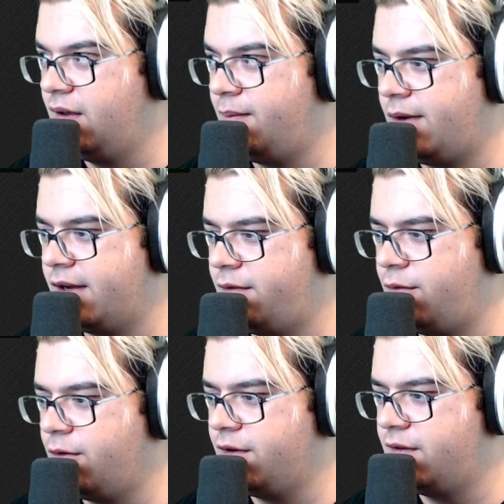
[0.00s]
pocket
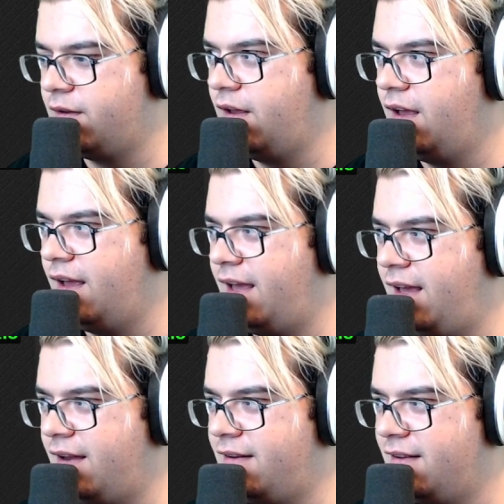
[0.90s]
fours,
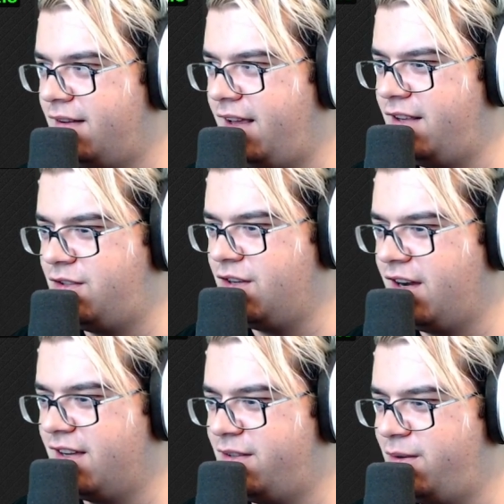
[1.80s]
and ace
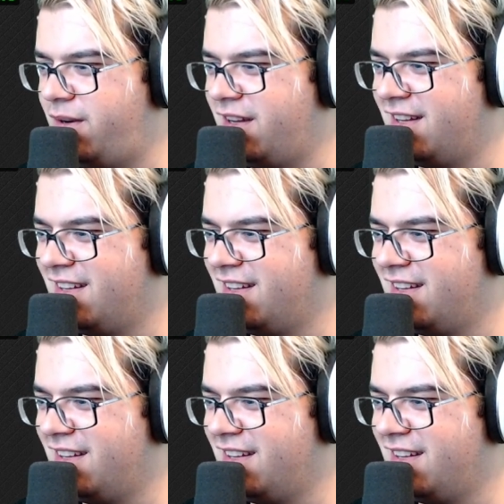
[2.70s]
jack suited.